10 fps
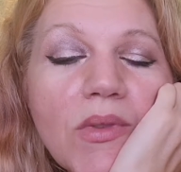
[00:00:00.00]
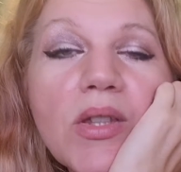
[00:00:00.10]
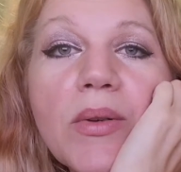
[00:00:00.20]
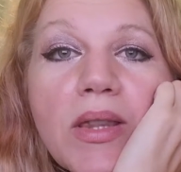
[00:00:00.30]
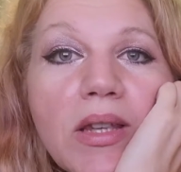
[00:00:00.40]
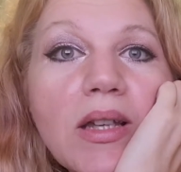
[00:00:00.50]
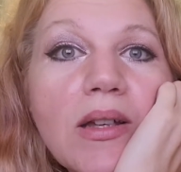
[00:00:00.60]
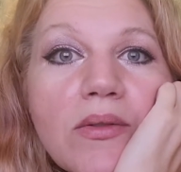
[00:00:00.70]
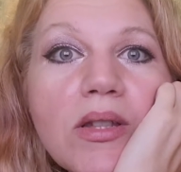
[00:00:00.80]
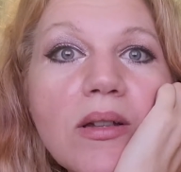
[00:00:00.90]
so I think I
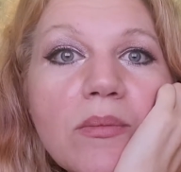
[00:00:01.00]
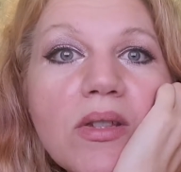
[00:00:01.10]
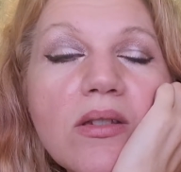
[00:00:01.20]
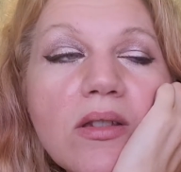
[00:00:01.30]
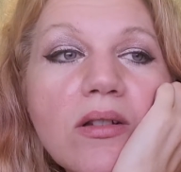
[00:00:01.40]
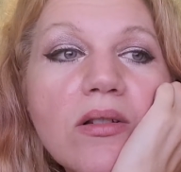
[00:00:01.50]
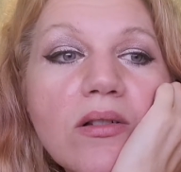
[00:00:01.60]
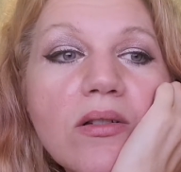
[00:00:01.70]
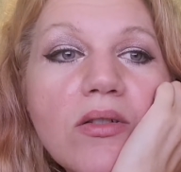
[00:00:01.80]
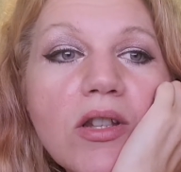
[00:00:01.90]
have to come to the
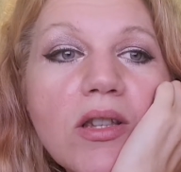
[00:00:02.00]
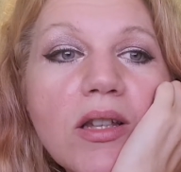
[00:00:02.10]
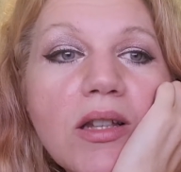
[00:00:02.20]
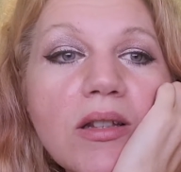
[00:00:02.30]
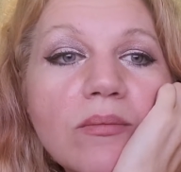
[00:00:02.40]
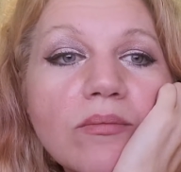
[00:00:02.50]
conclusion that